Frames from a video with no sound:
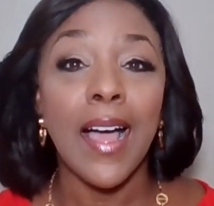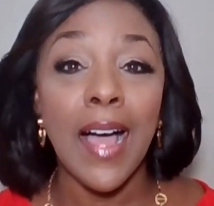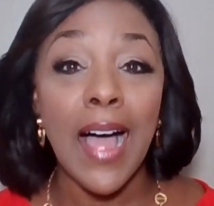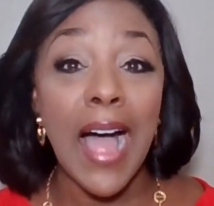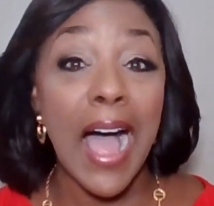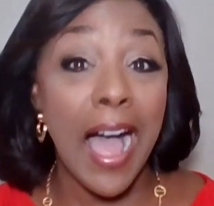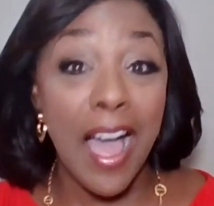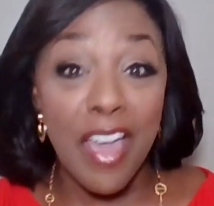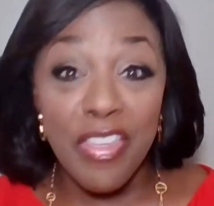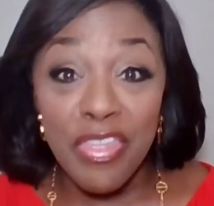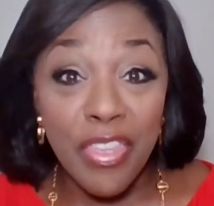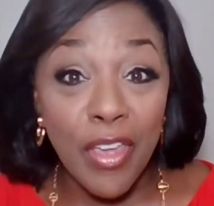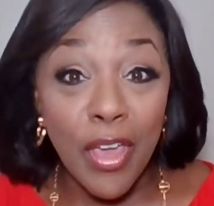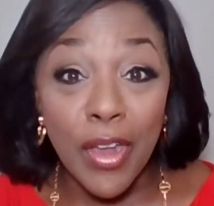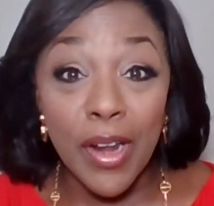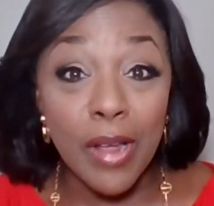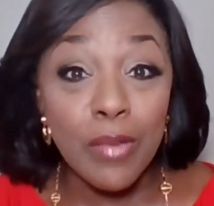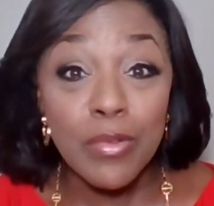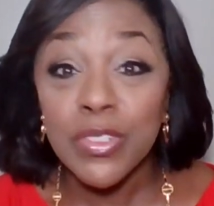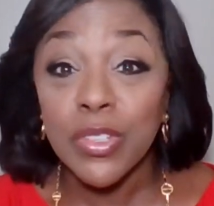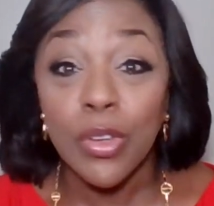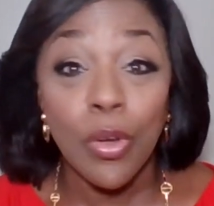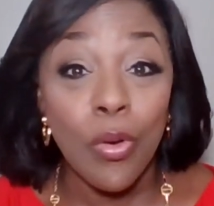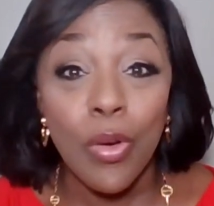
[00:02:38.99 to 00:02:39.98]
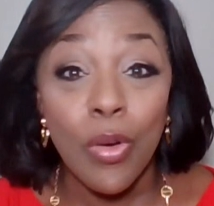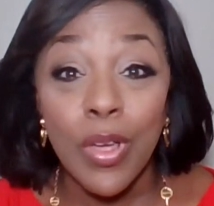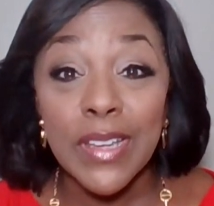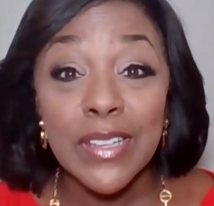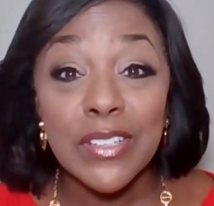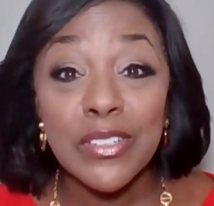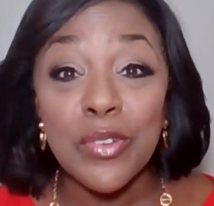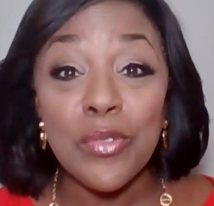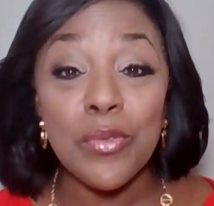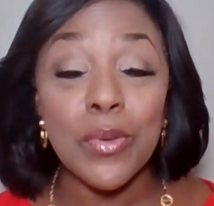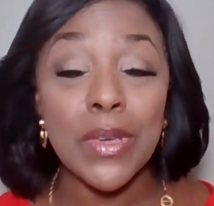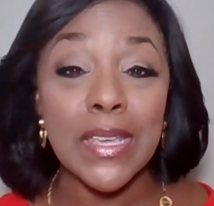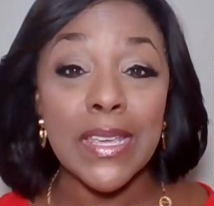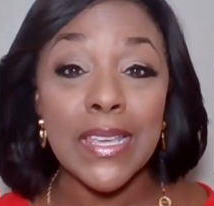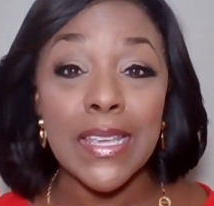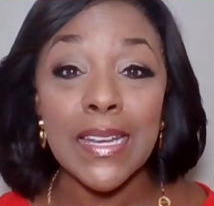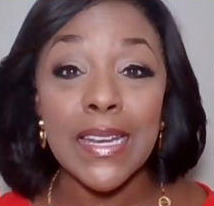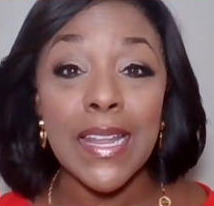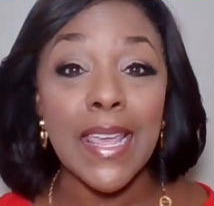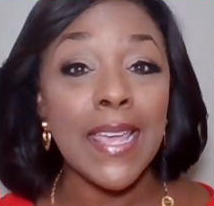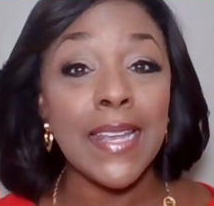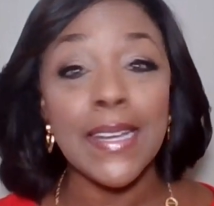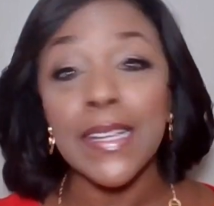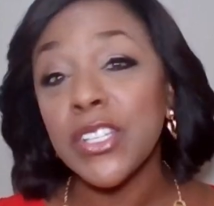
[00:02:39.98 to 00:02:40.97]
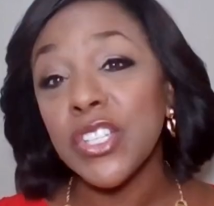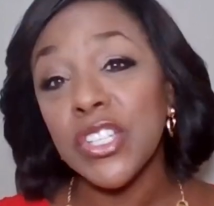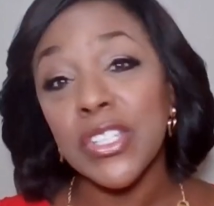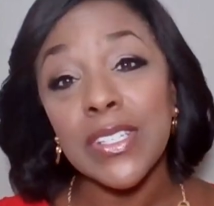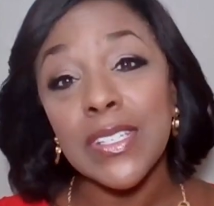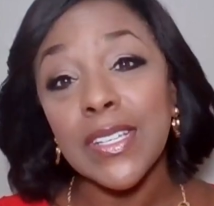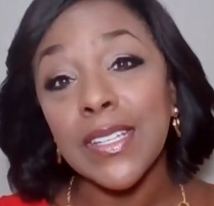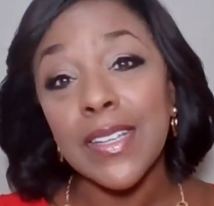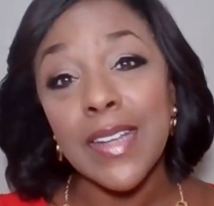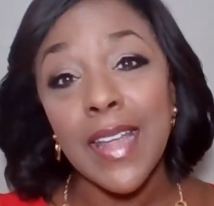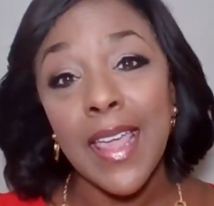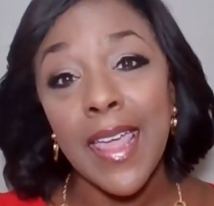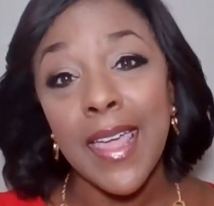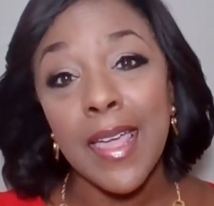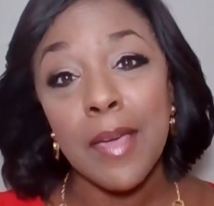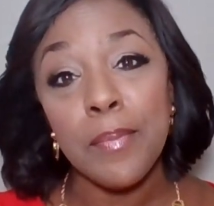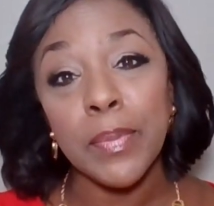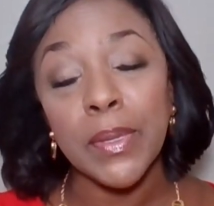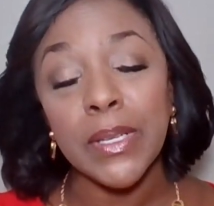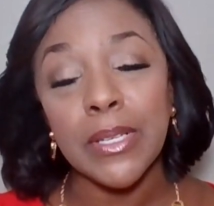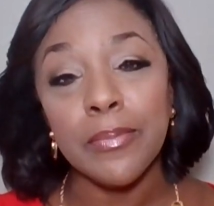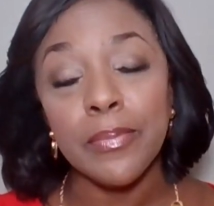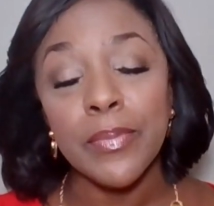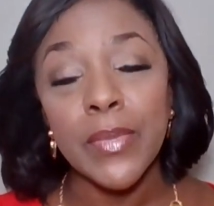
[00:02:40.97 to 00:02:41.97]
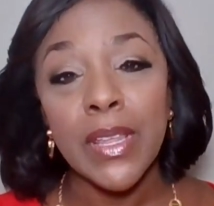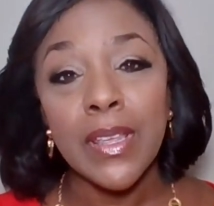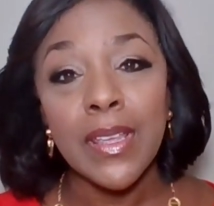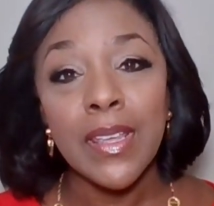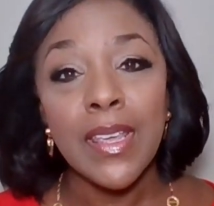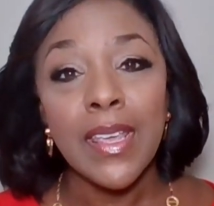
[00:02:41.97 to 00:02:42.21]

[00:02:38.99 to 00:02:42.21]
I thought I was going to win, and it just didn't happen.